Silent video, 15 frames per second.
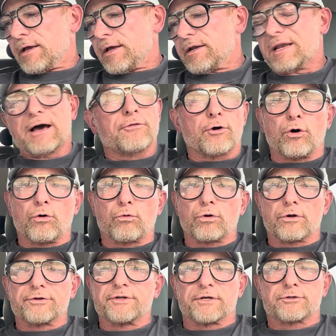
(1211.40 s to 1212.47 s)
Now the whole
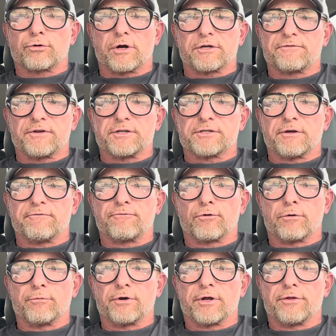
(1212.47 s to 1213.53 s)
world does CrossFit in some
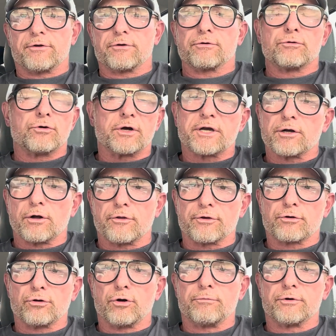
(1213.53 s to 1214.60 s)
form or another. Look at all the
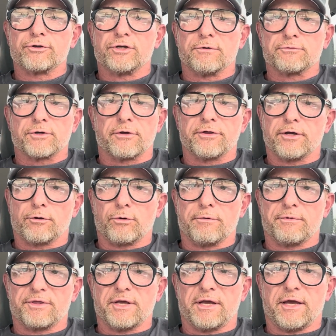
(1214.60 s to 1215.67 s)
global gyms, all the
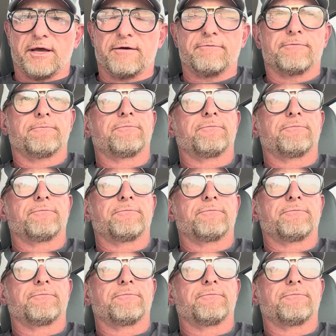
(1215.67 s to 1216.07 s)
equipment they have.